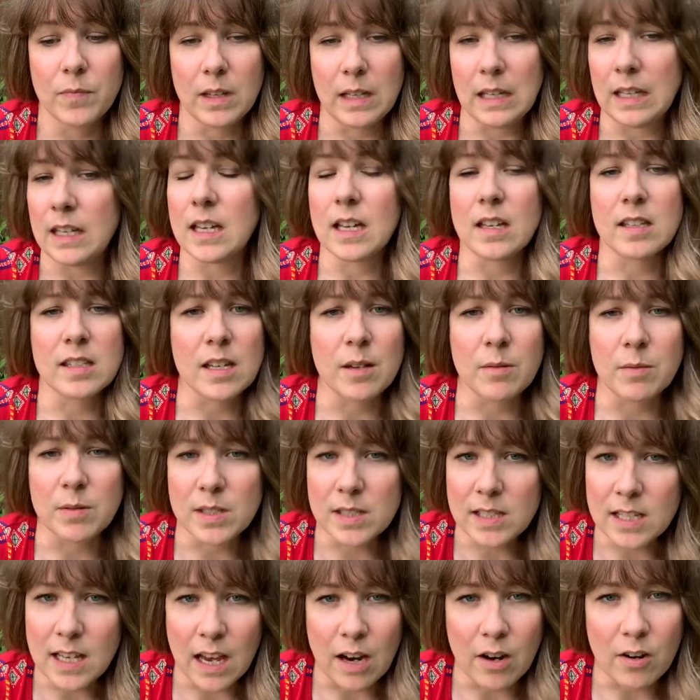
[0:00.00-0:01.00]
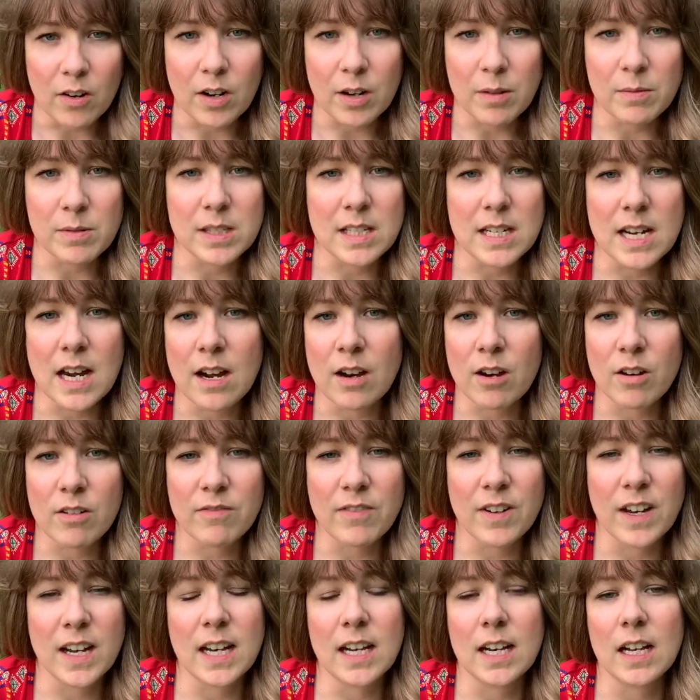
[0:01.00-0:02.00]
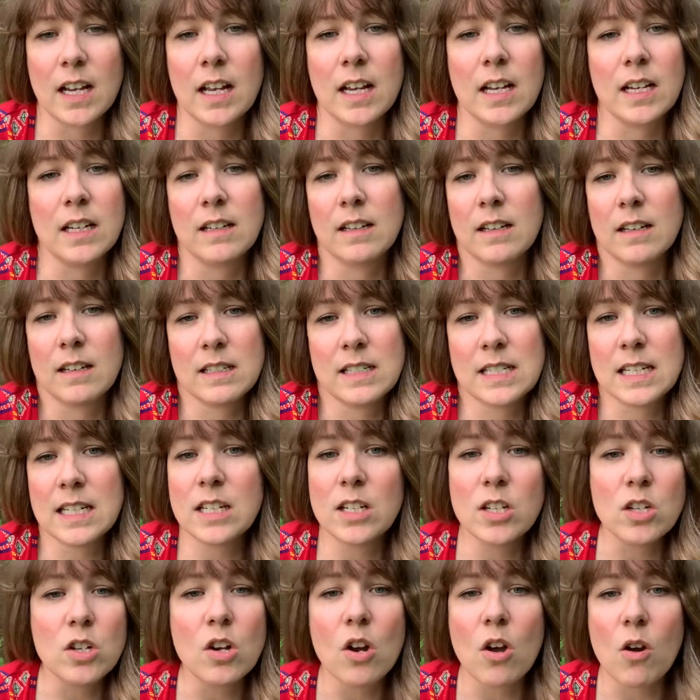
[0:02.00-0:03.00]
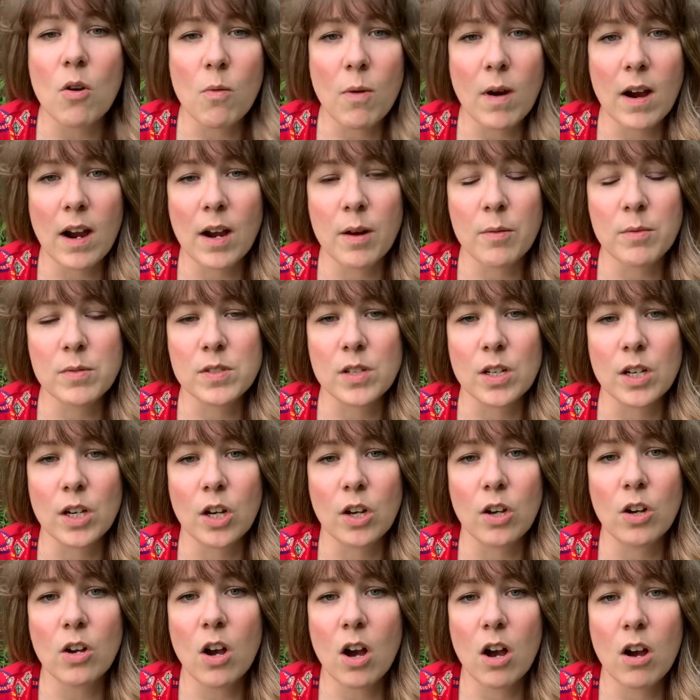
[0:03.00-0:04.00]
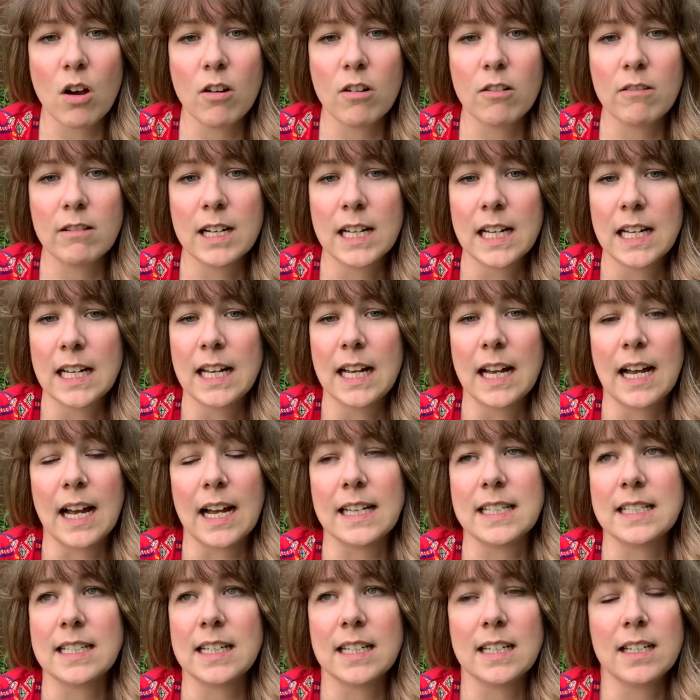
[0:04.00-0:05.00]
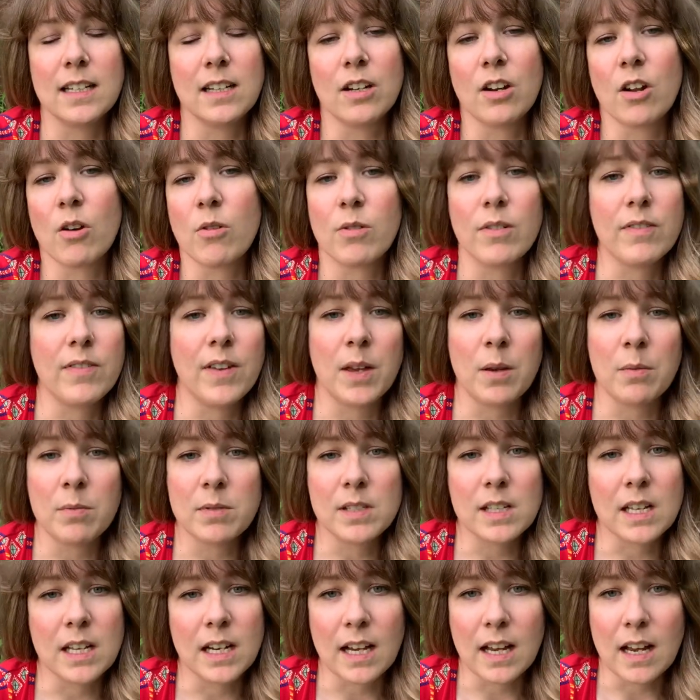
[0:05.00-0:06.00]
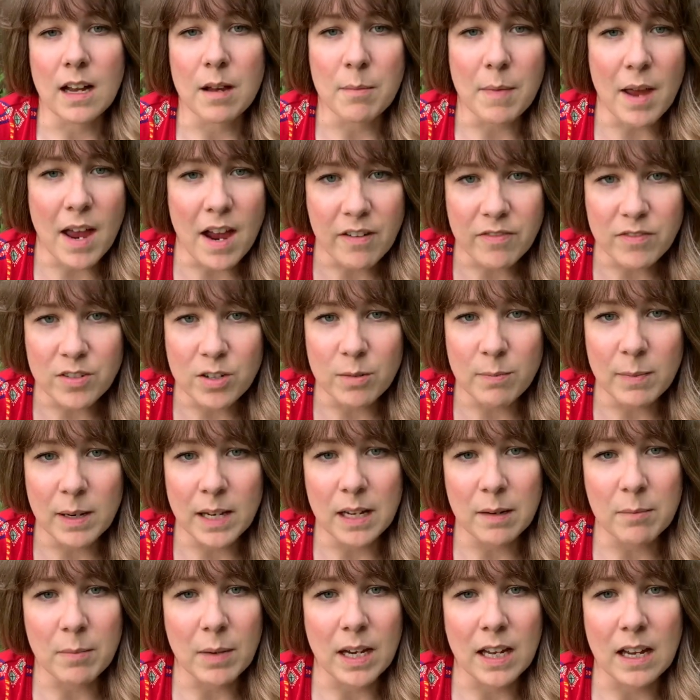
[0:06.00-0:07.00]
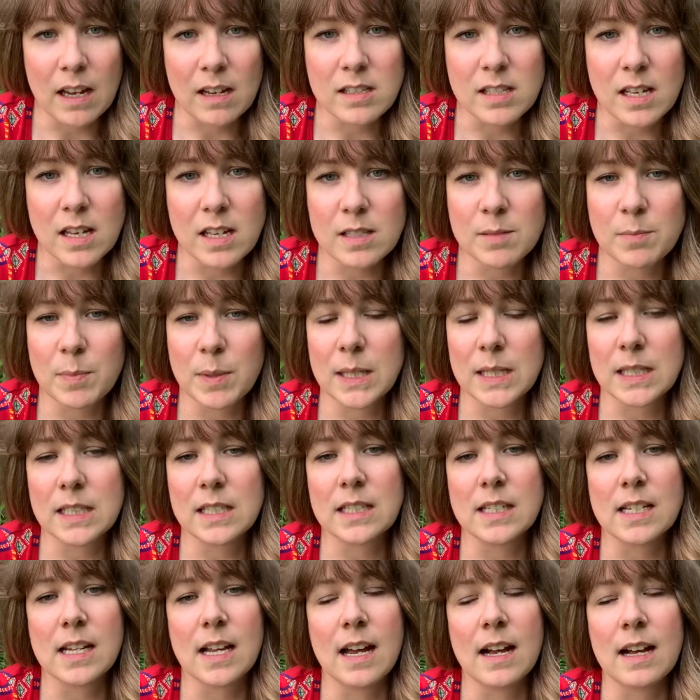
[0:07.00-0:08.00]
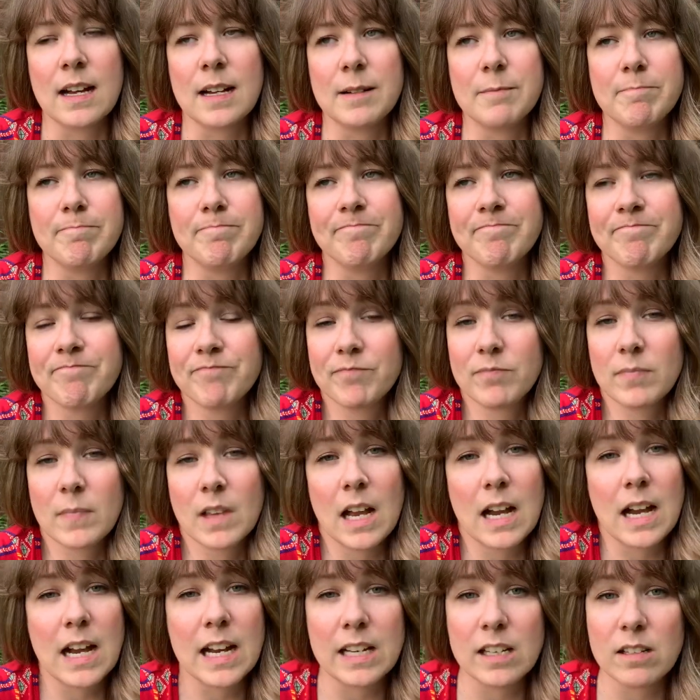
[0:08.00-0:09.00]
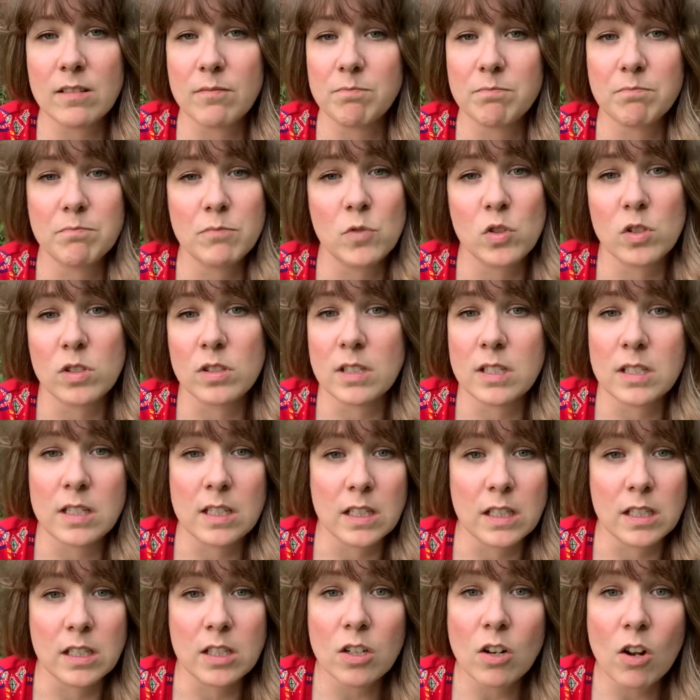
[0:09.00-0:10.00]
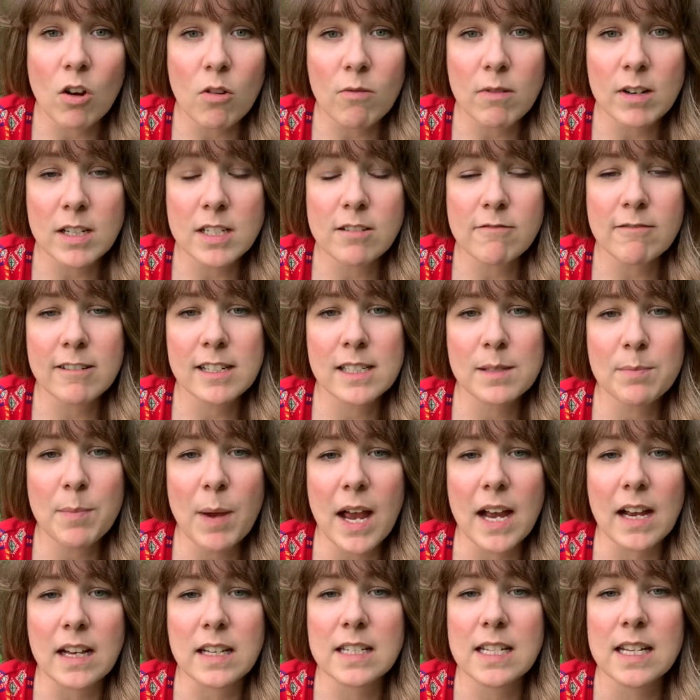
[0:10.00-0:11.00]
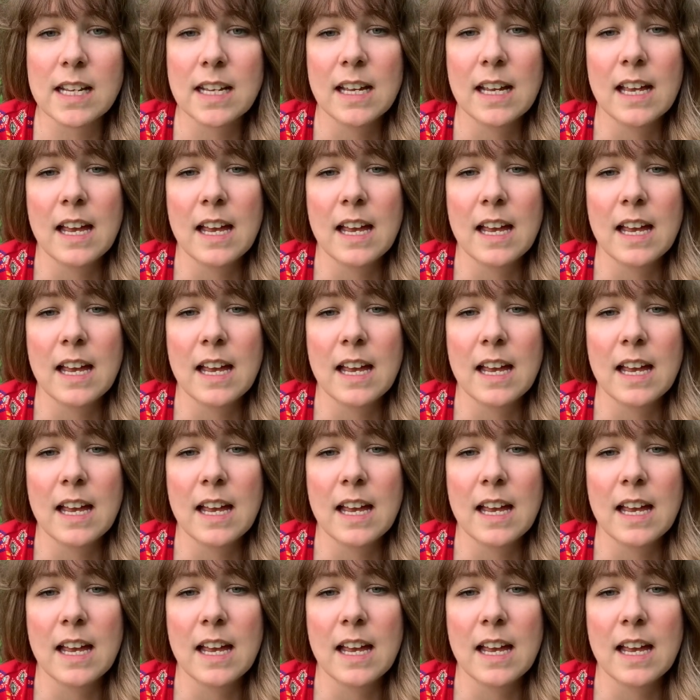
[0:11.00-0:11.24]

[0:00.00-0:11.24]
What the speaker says: Yes, I was scared. I was terrified. I didn't know where I was going to go. I didn't know if he was going to come after me, my ex-husband. I just didn't know what to expect.